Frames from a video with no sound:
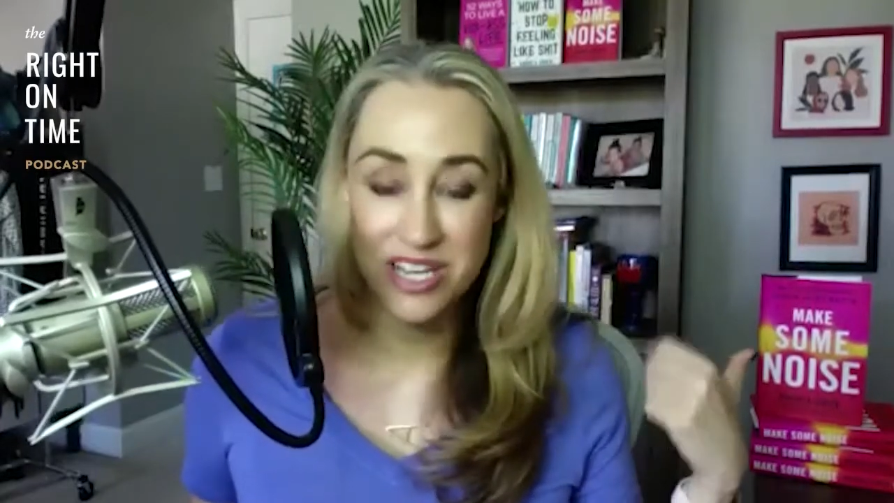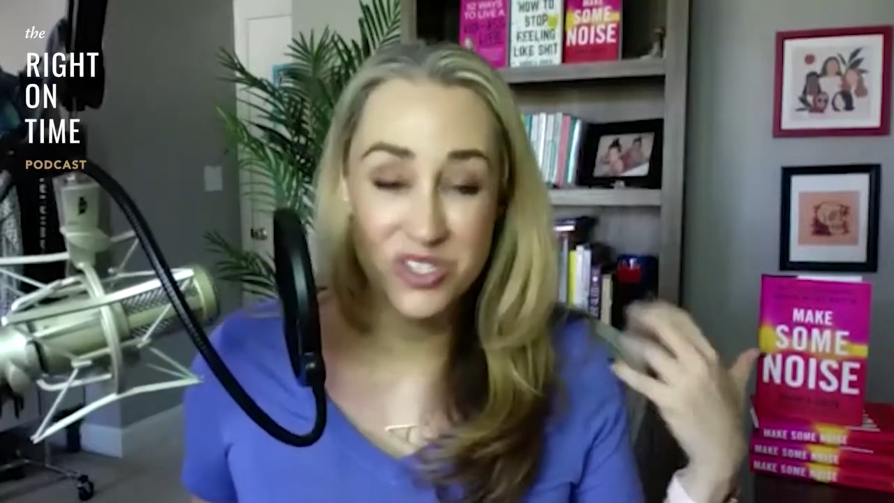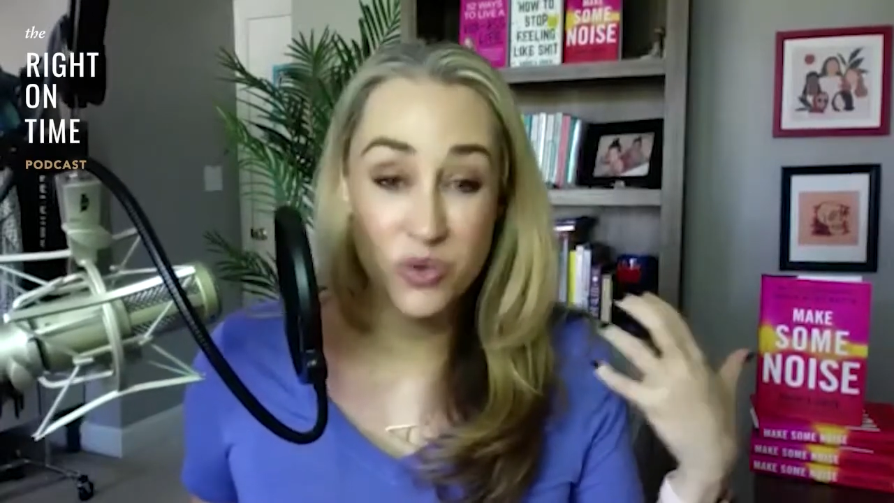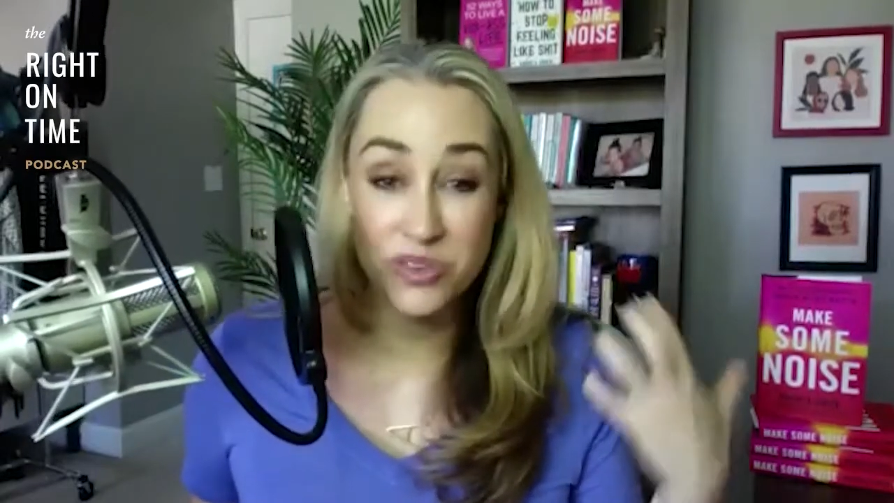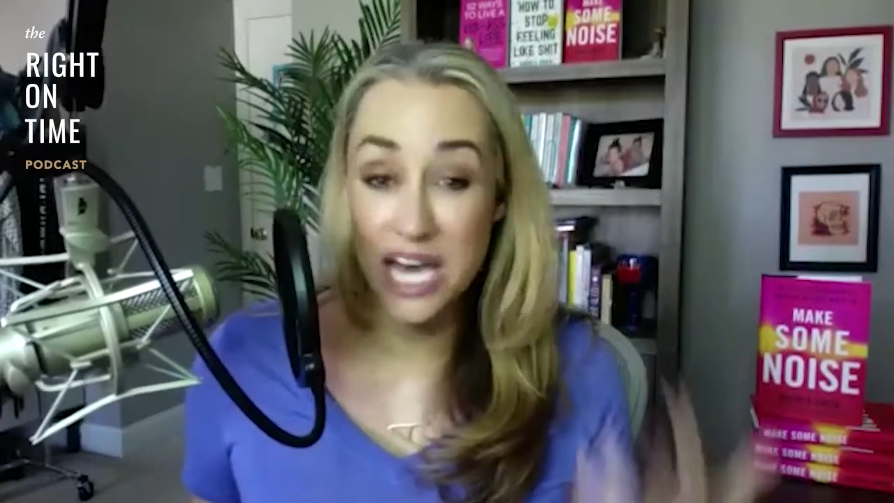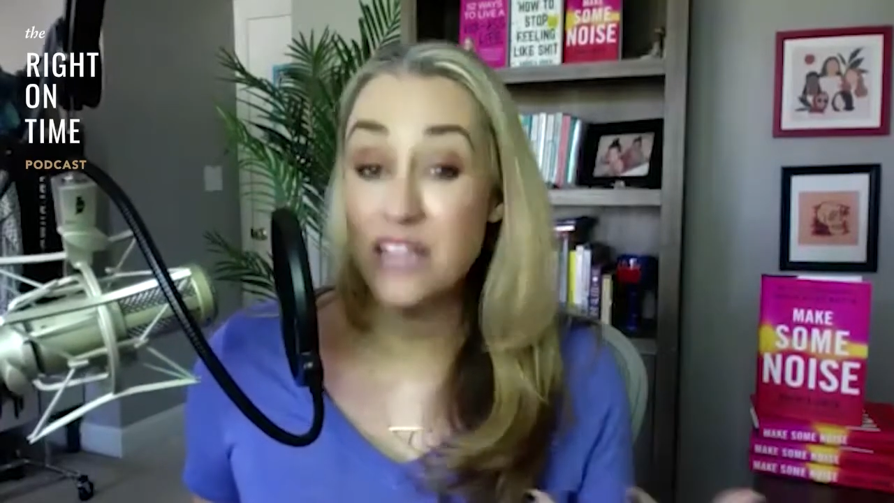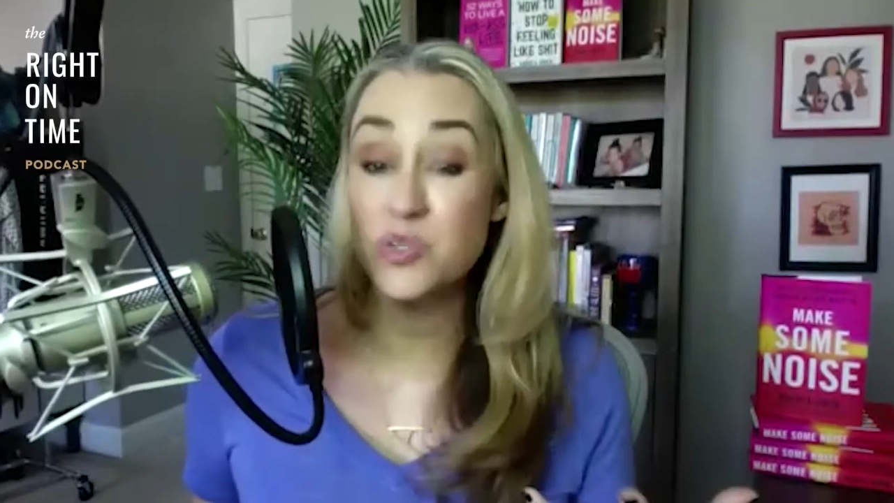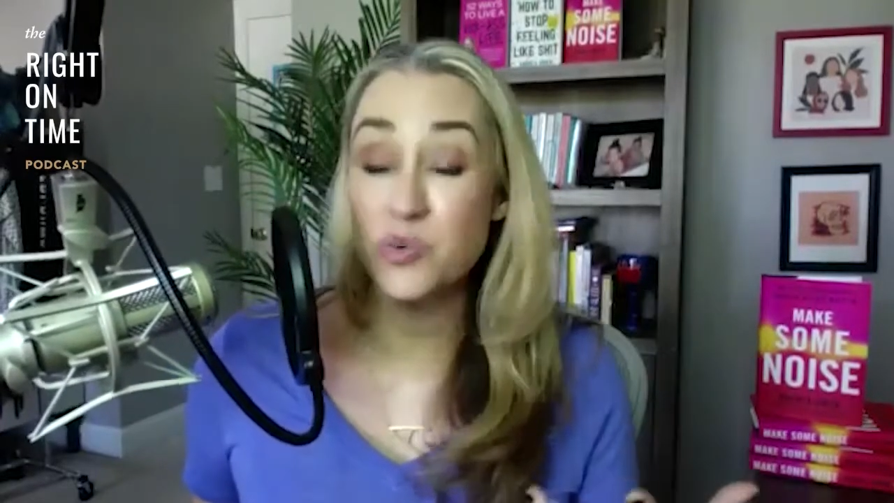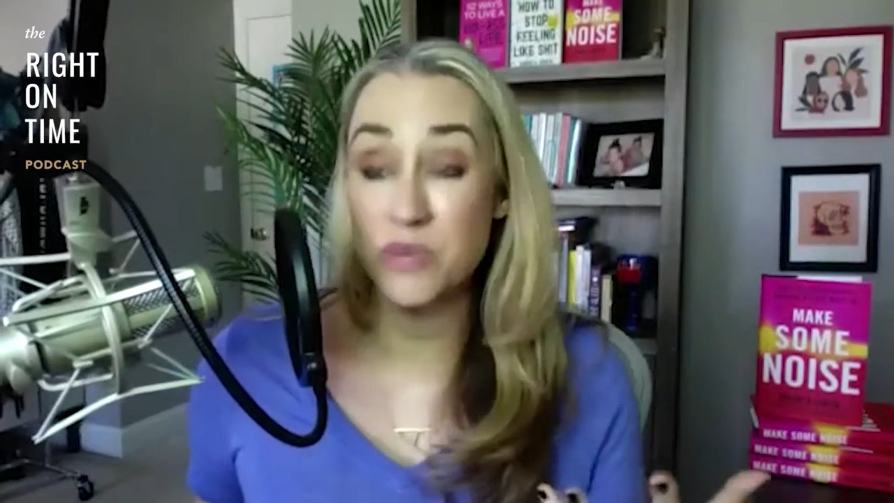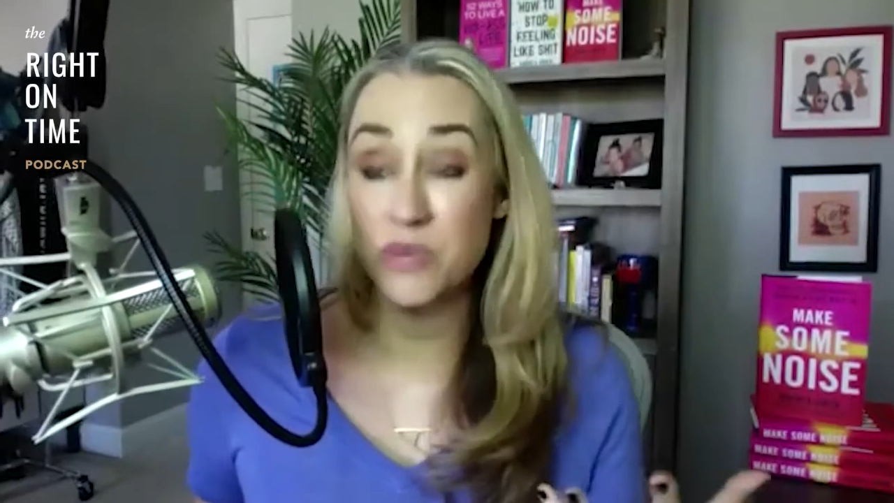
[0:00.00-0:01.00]
So that's
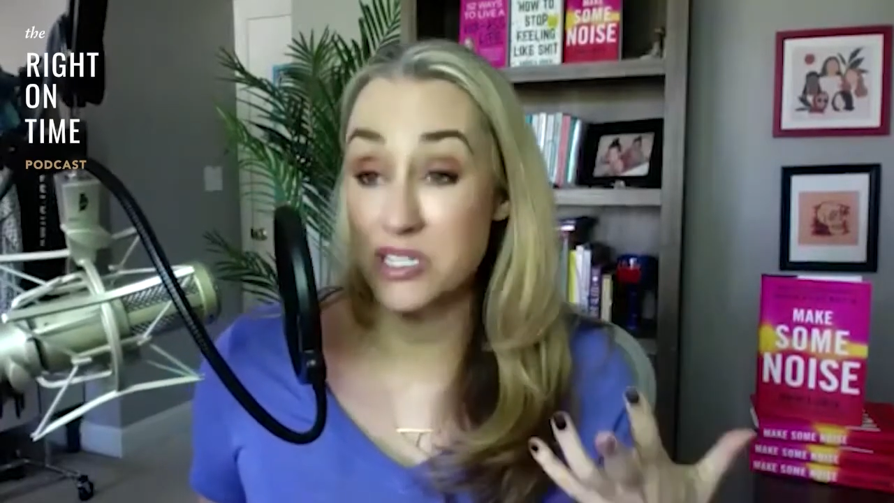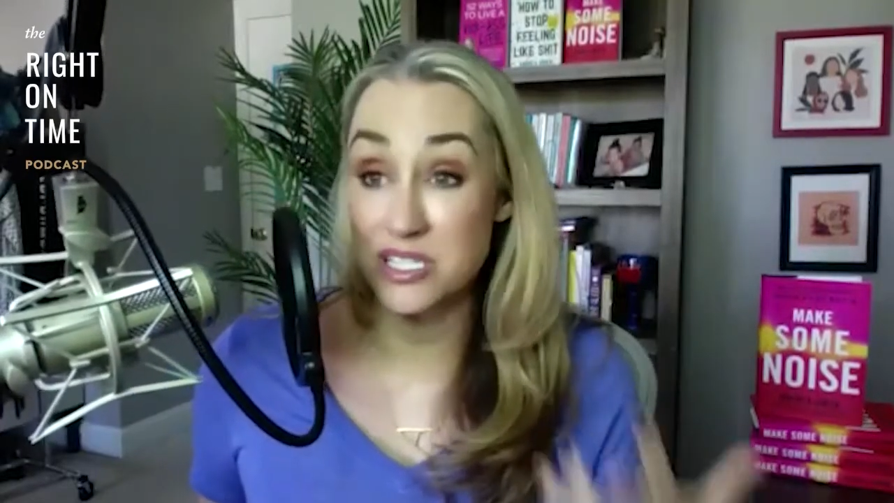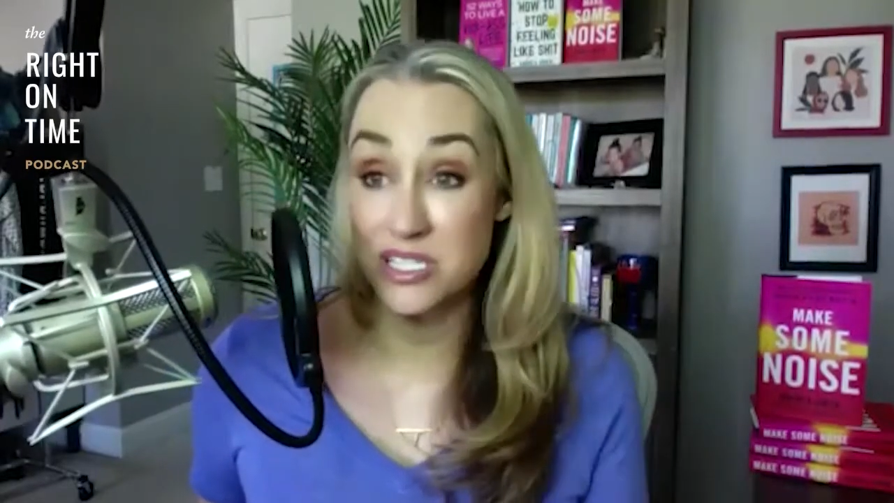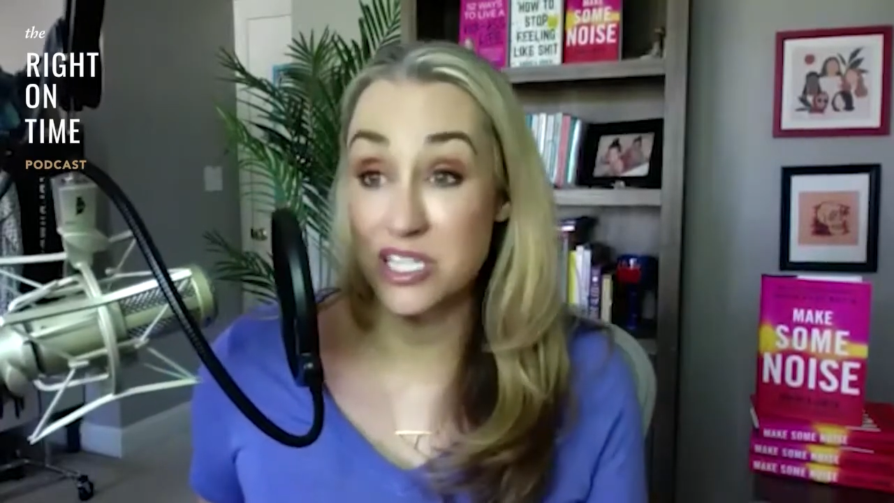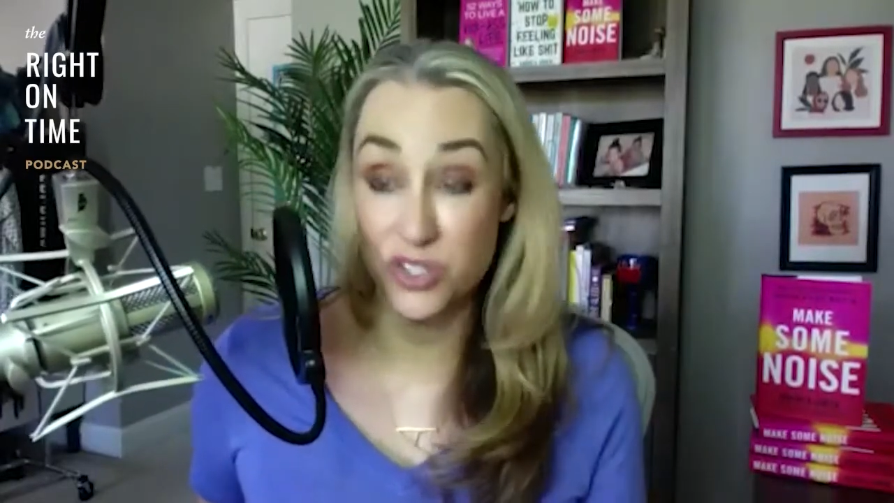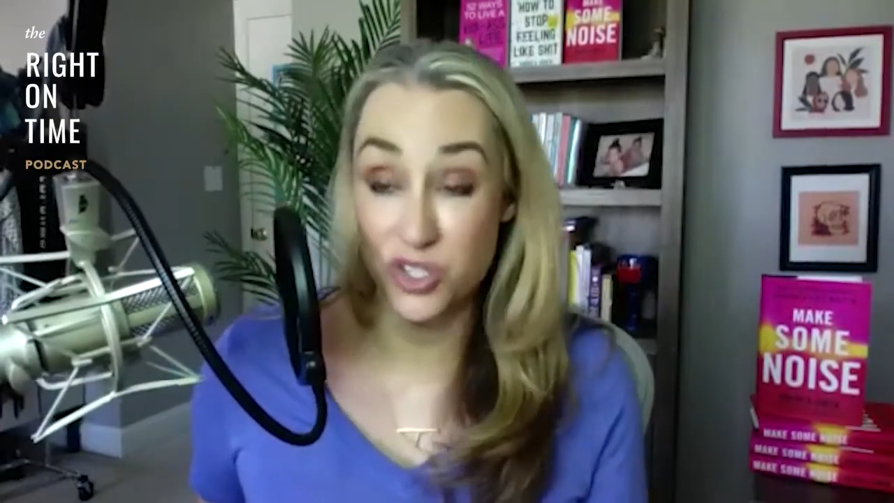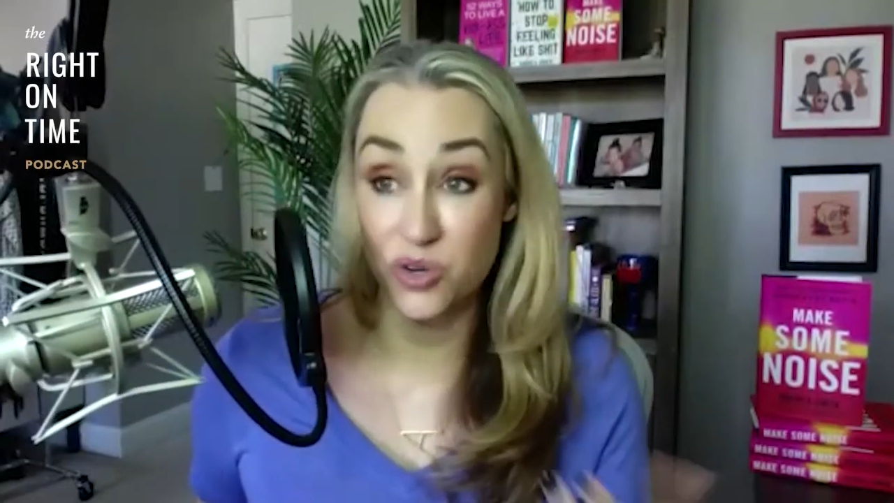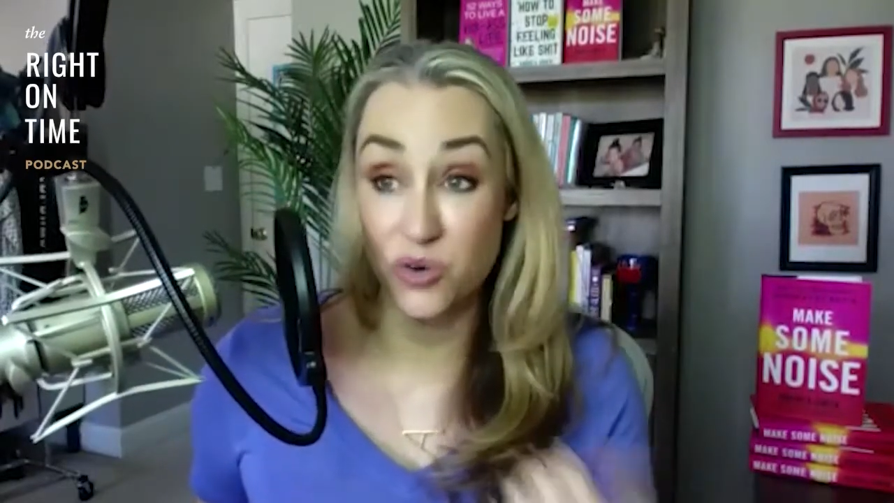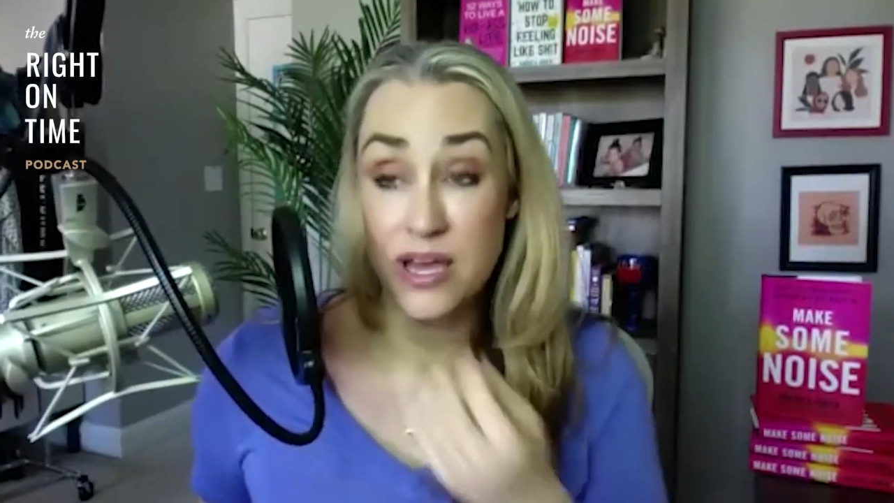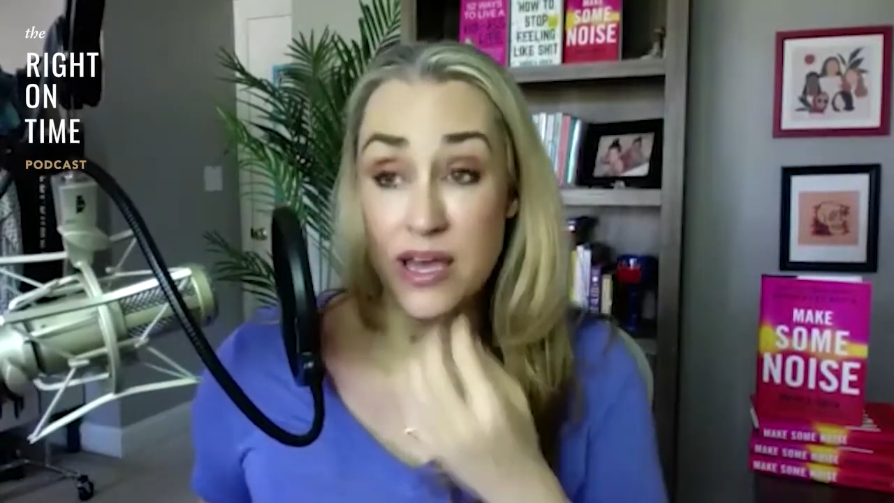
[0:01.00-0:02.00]
what I'm going to stick to.